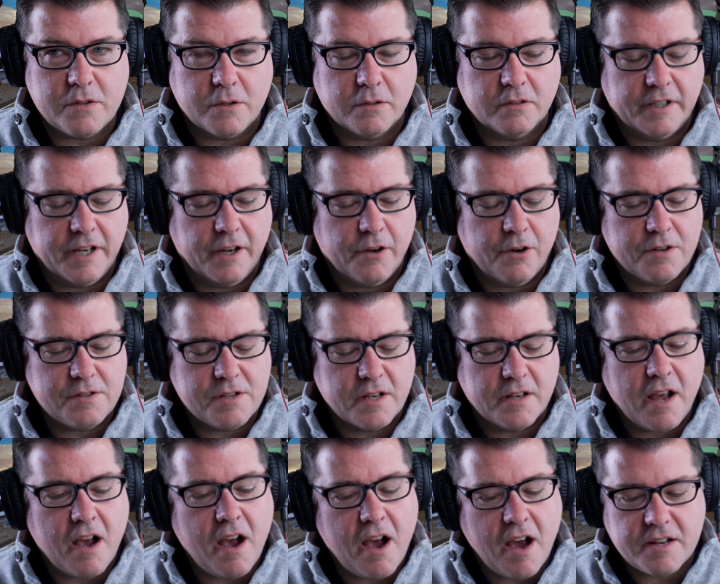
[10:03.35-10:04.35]
leaders in
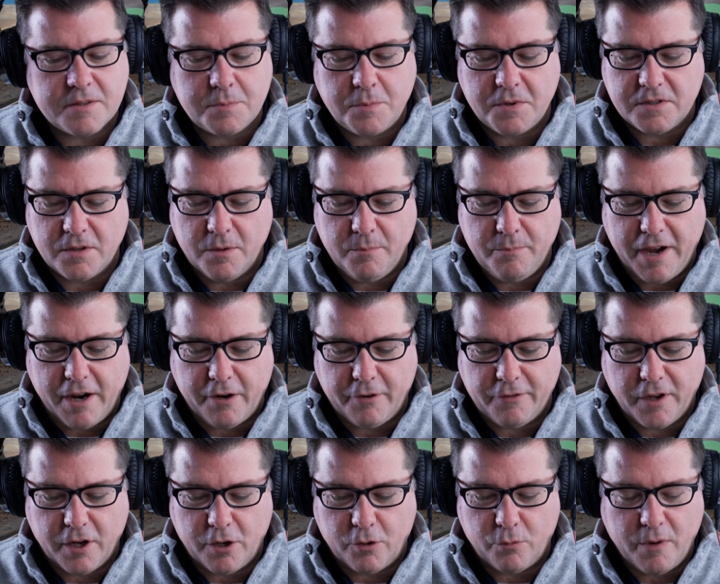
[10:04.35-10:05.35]
the hospice and
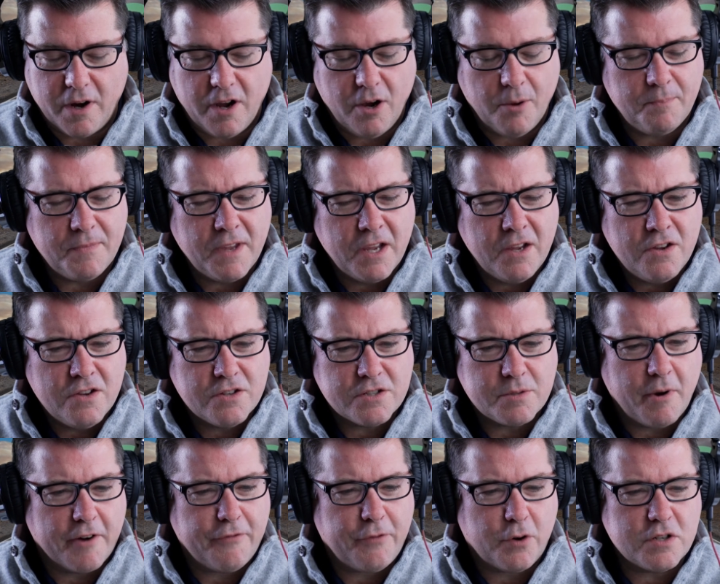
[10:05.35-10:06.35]
palliative care realm. So
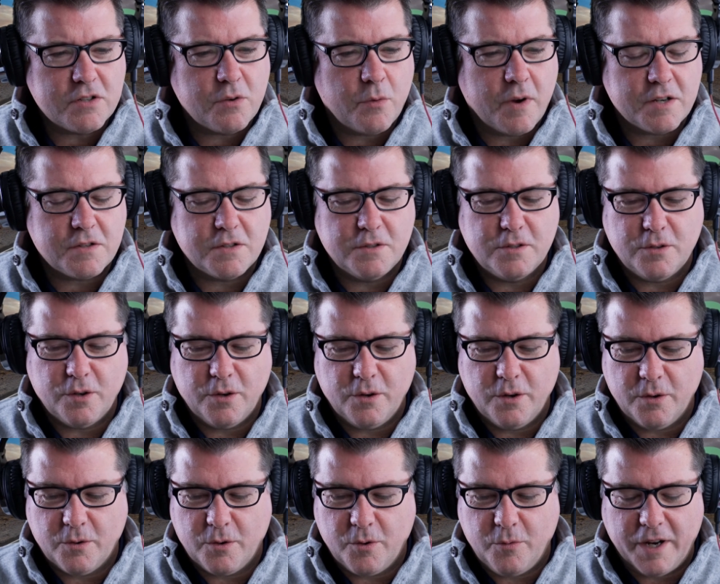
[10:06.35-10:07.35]
my first question to
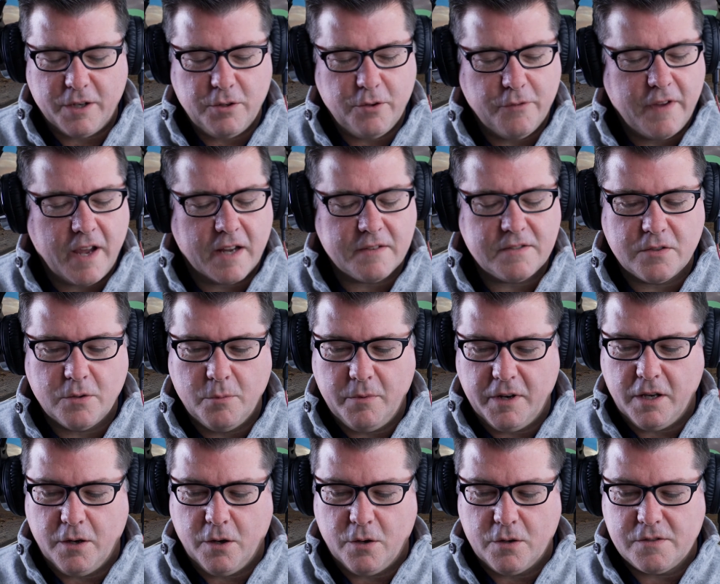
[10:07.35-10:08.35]
you, Quint, you've got so
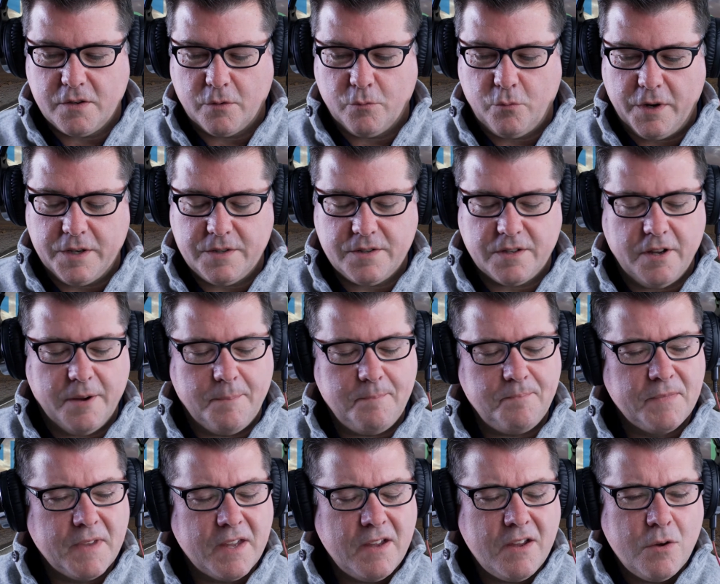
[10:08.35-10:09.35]
many years of
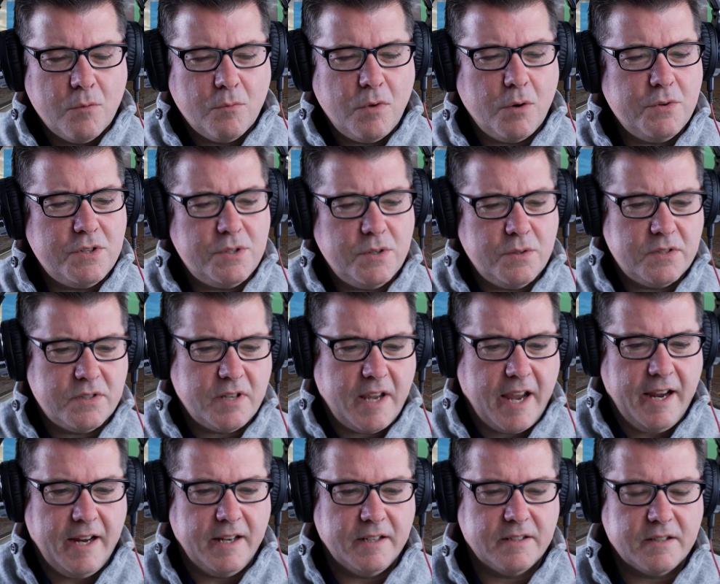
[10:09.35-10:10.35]
wisdom. What would you
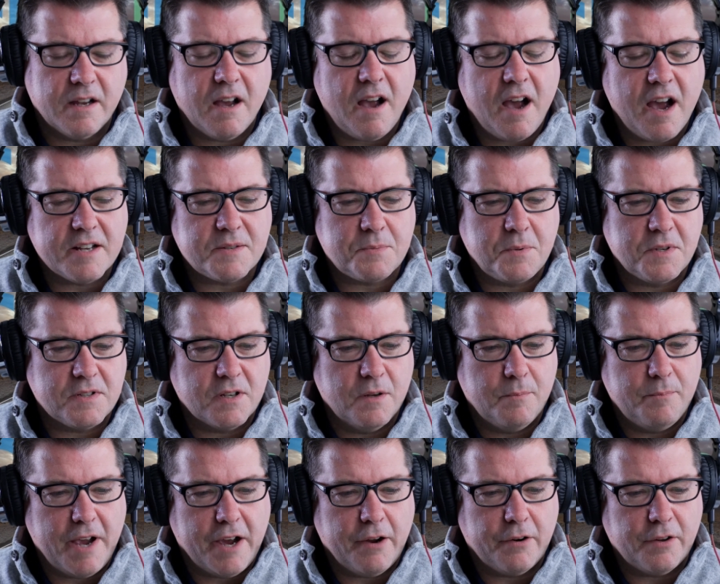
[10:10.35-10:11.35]
say to hospice
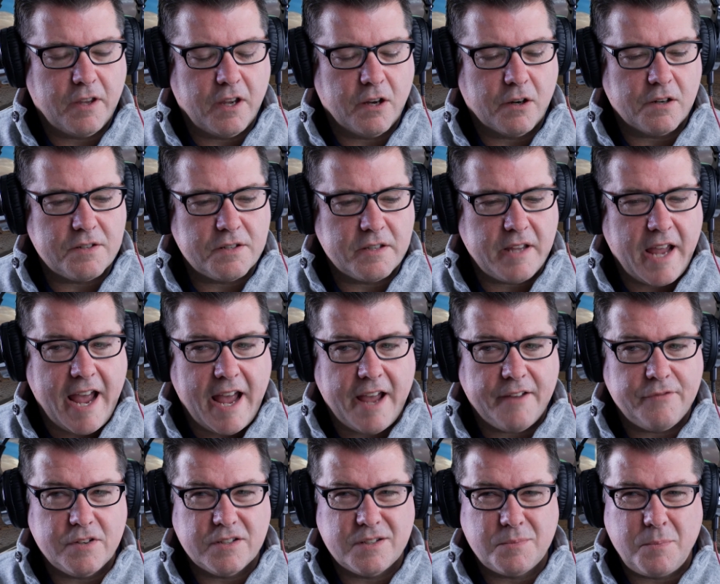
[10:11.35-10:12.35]
and palliative care
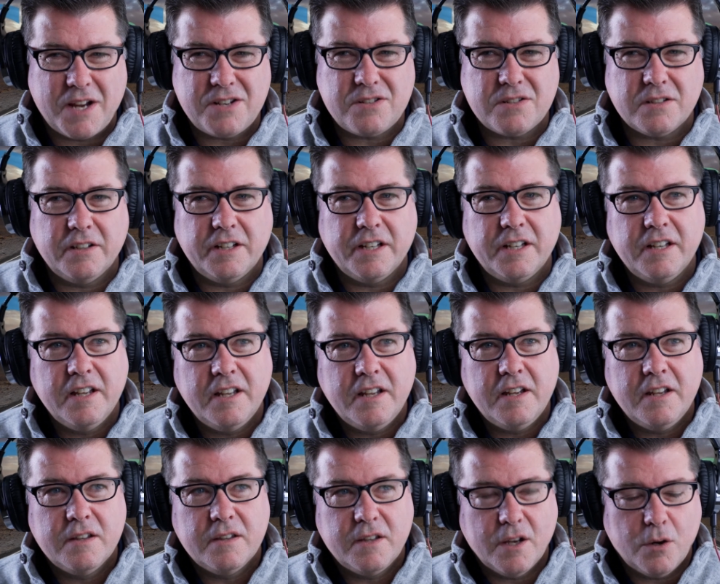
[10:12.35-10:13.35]
staff, especially
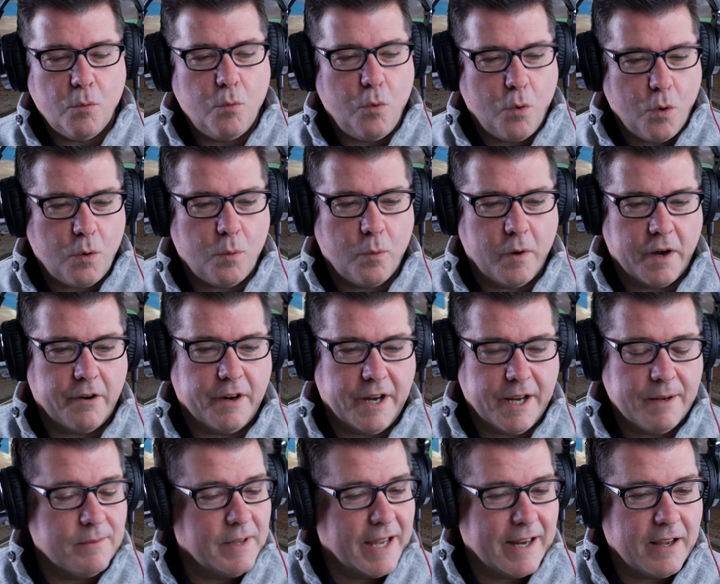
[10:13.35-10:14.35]
they're war
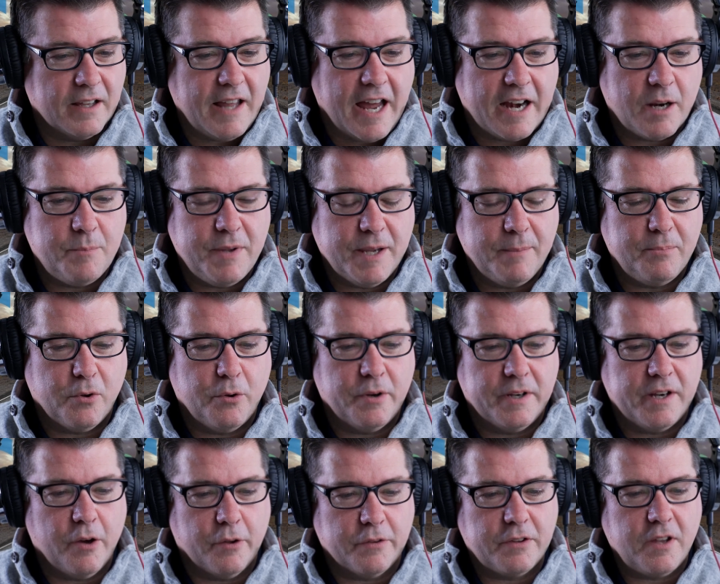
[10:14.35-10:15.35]
weary, like a lot of people in
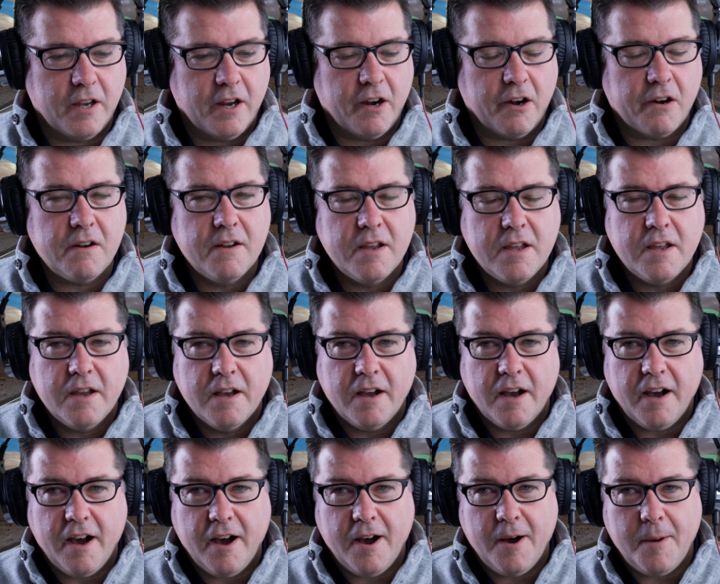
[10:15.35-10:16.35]
healthcare.
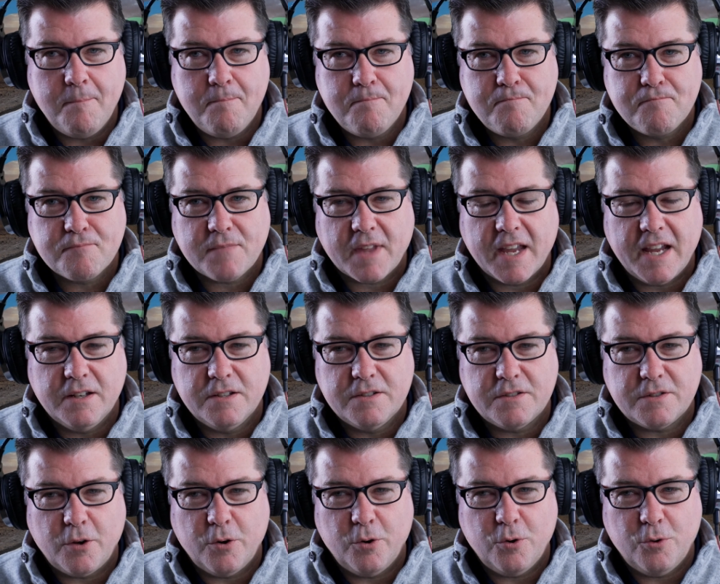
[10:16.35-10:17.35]
And
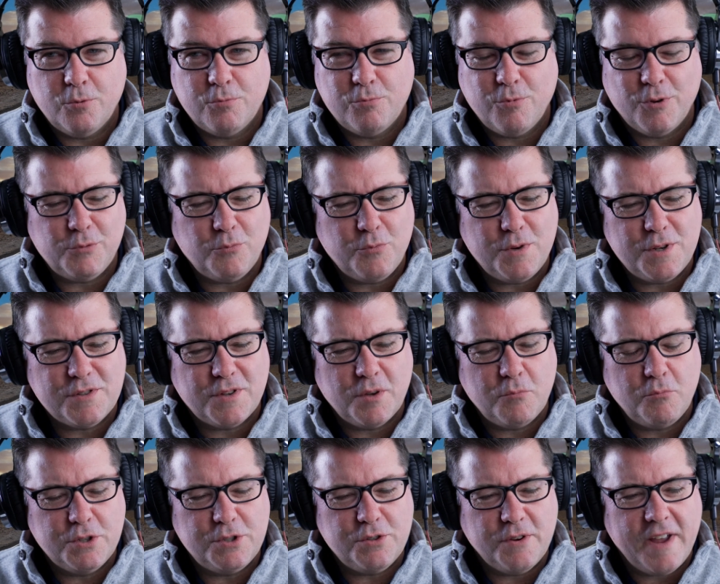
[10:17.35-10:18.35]
so what
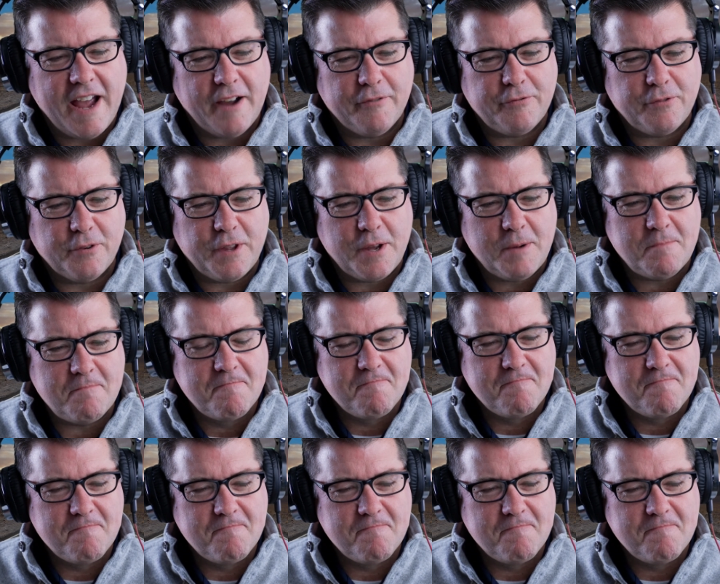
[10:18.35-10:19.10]
wisdom would you have for them?